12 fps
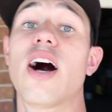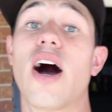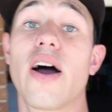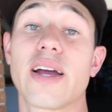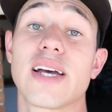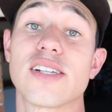
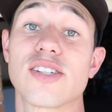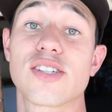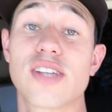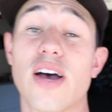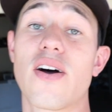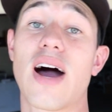Okay,
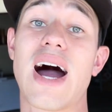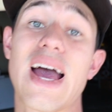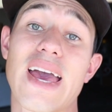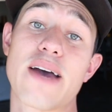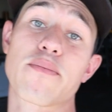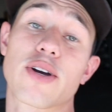so I
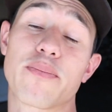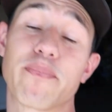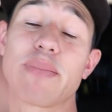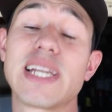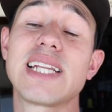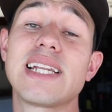am
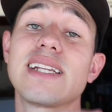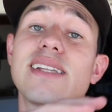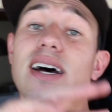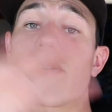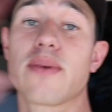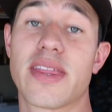completely
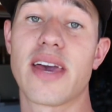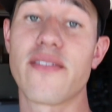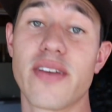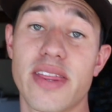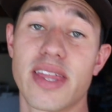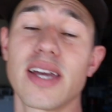done with
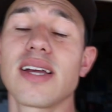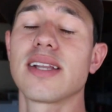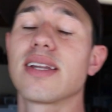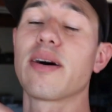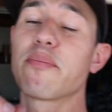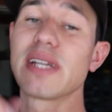everything.
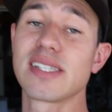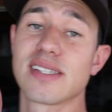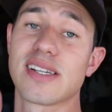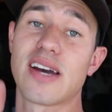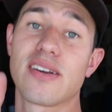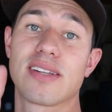Now please
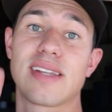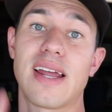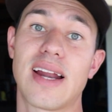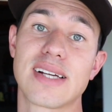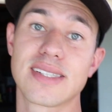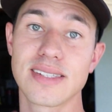note that
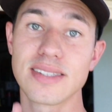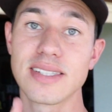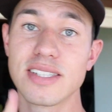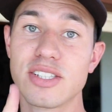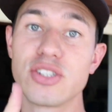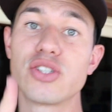I still
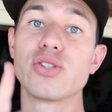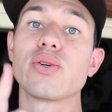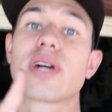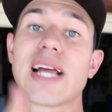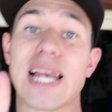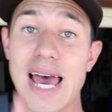need to do
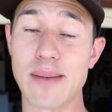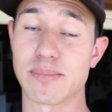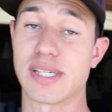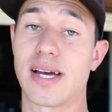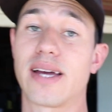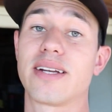
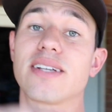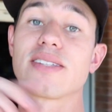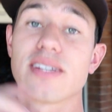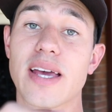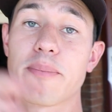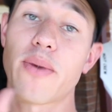clamps. I need
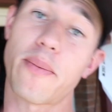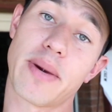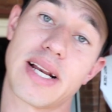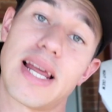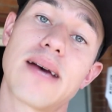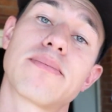to get proper
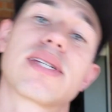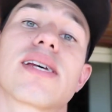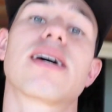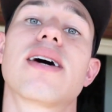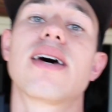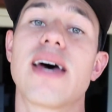clamps,
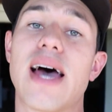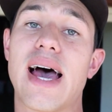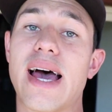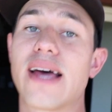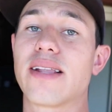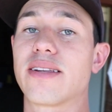
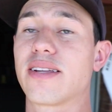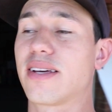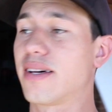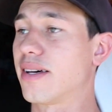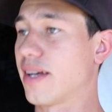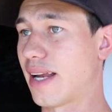and
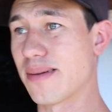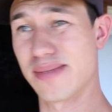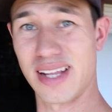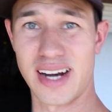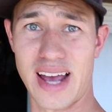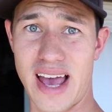clamps
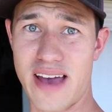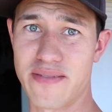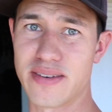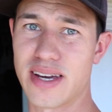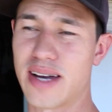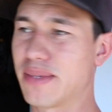that I have
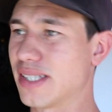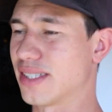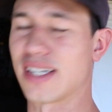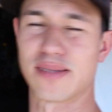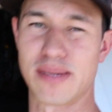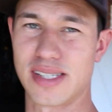here, I must
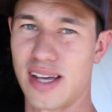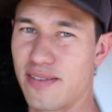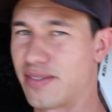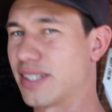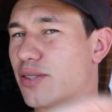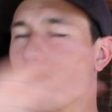judge myself, it's